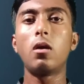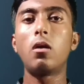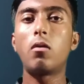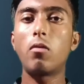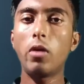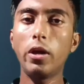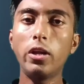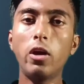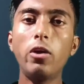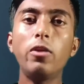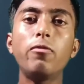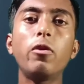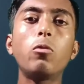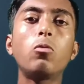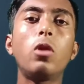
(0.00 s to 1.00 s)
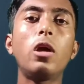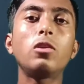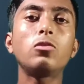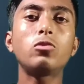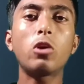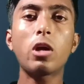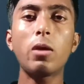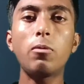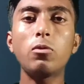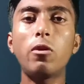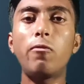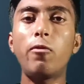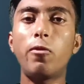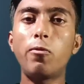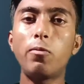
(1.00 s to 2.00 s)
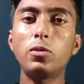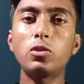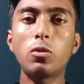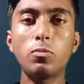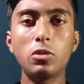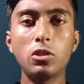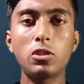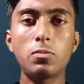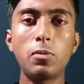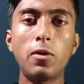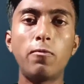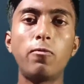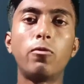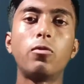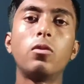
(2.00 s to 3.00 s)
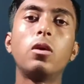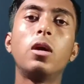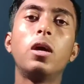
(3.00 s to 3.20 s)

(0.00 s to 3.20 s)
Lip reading: Right now, if I would like to talk about the performance of this smartphone,